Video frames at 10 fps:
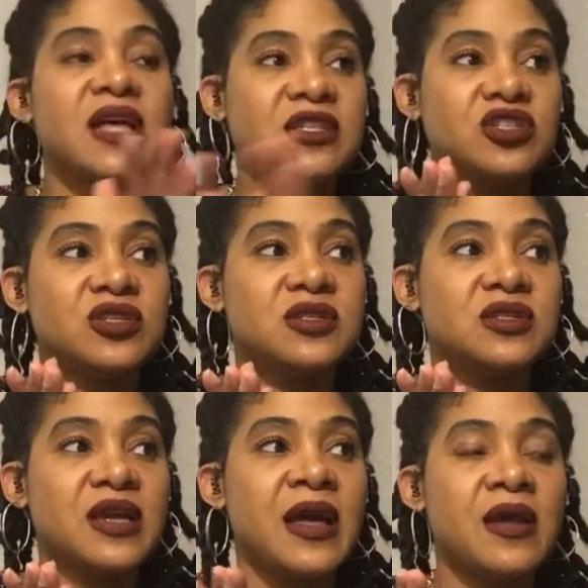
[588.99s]
That's
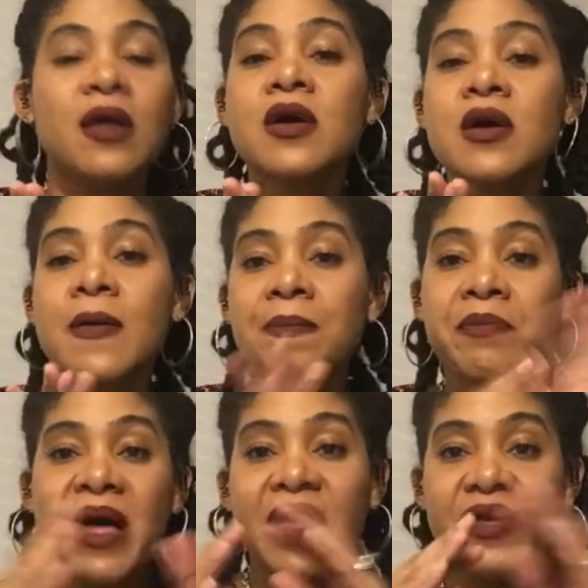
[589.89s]
just kind of
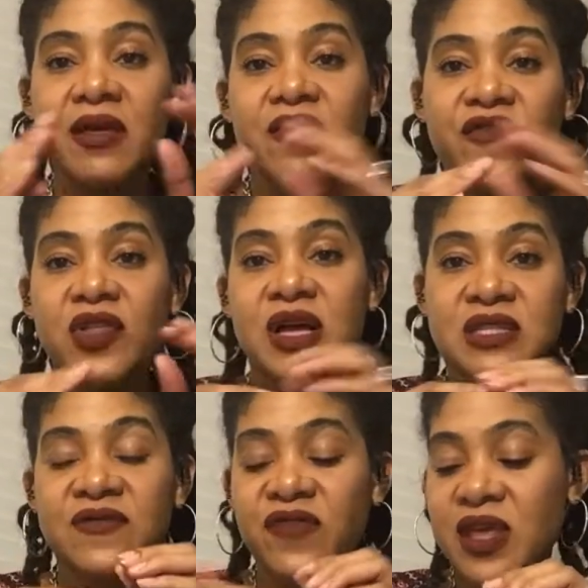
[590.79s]
my
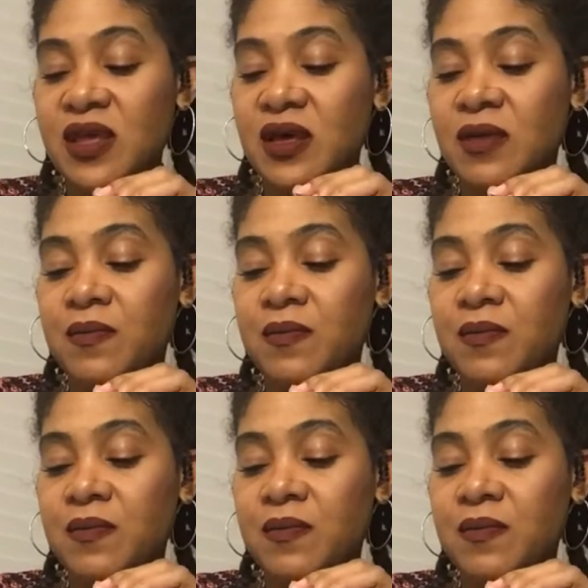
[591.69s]
philosophy.